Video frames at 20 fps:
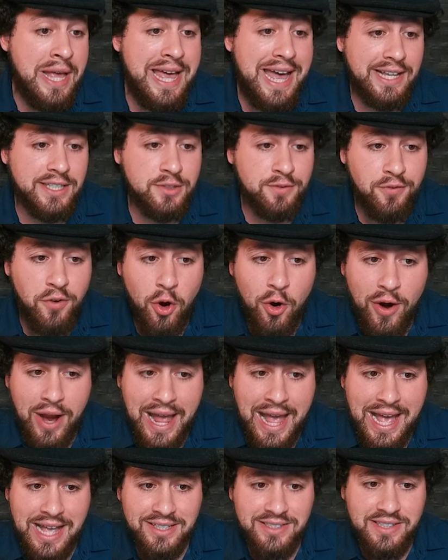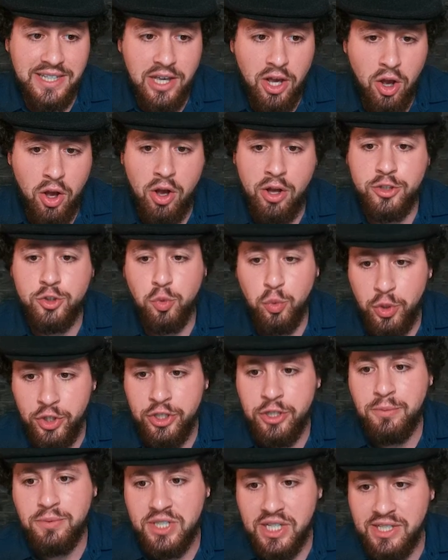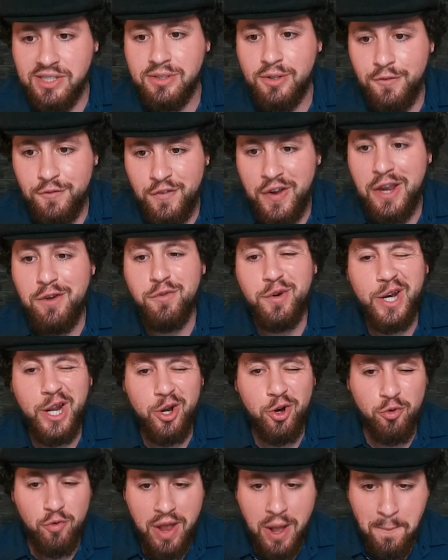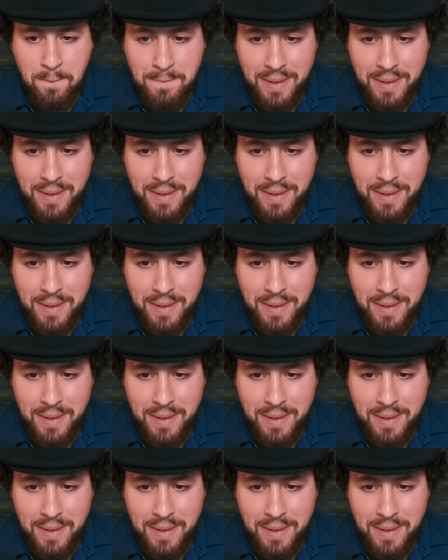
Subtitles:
As far as the odds, Williams is the favorite at around